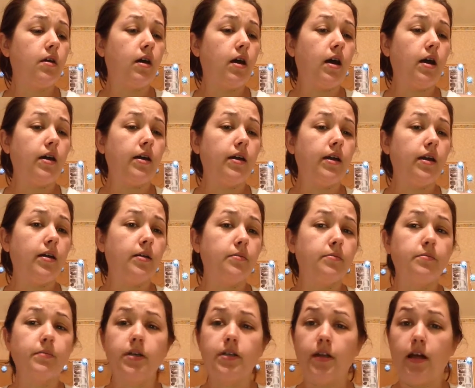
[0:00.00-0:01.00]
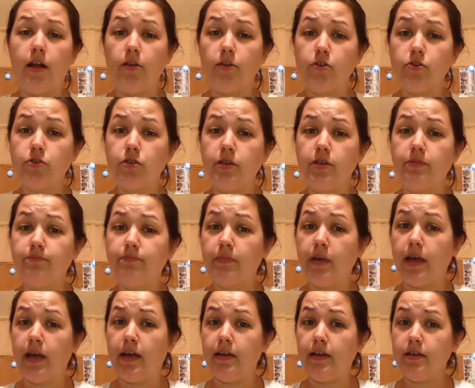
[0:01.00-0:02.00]
I am a Dollar Tree
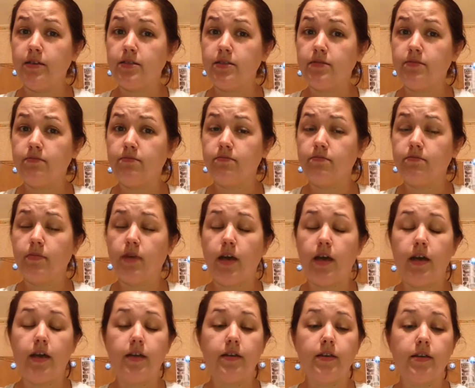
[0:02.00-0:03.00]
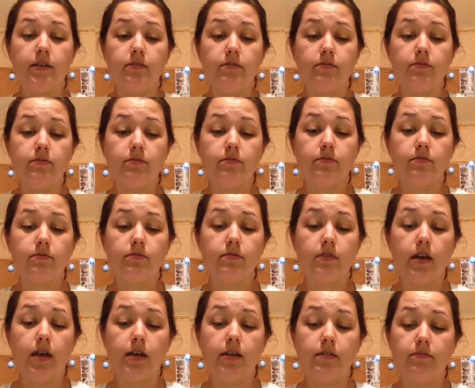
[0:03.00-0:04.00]
addict. I,
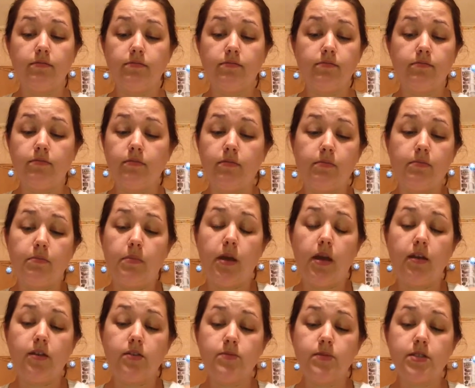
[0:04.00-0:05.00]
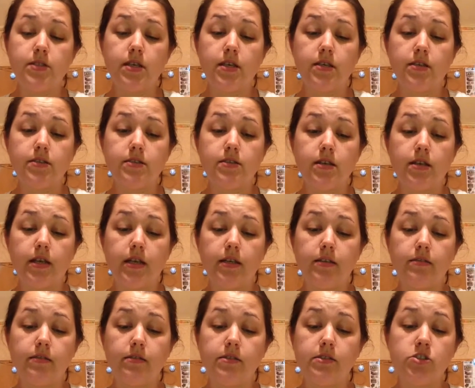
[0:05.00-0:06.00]
I, my husband says that I,
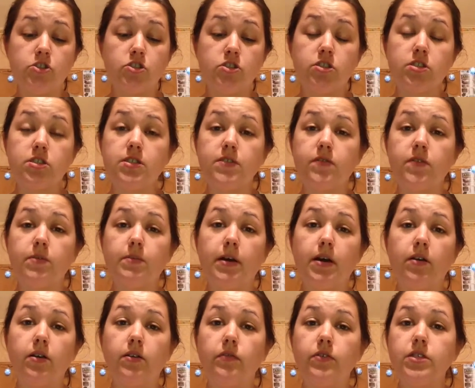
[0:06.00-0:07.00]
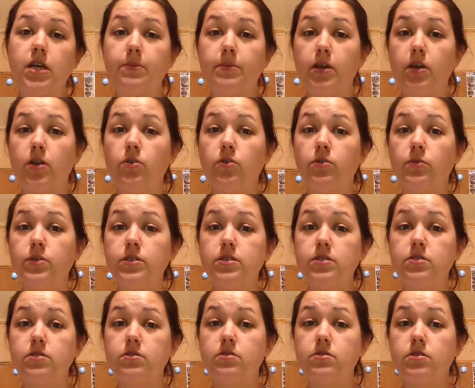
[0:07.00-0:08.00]
I just sniff them out every time I go to a
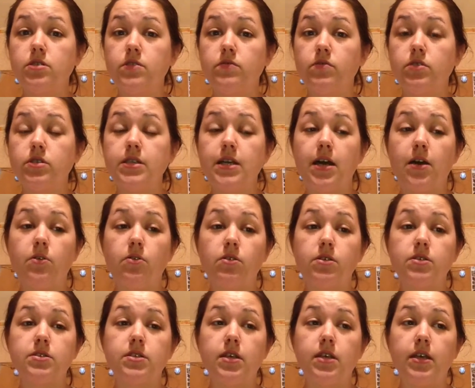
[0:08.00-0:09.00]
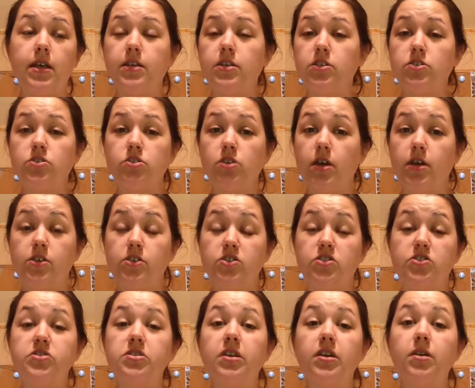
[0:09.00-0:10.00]
different town or a city. I just I just
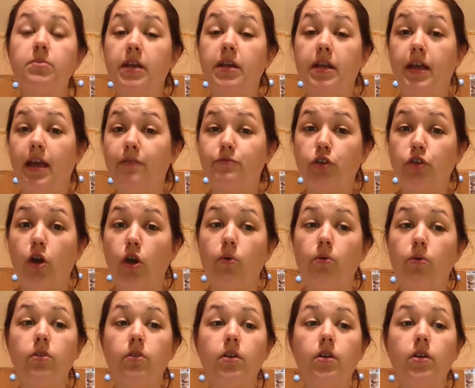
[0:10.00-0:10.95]
see them and I have to go.